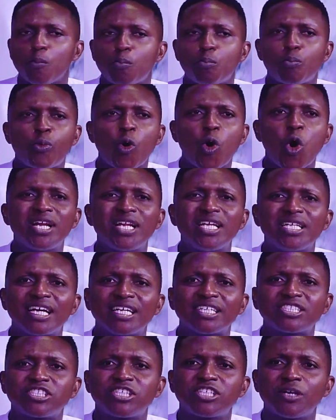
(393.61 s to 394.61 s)
Poor
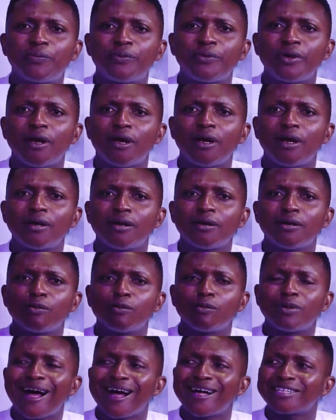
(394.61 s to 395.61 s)
leadership
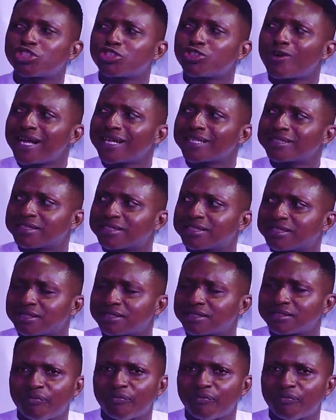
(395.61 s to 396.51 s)
attracts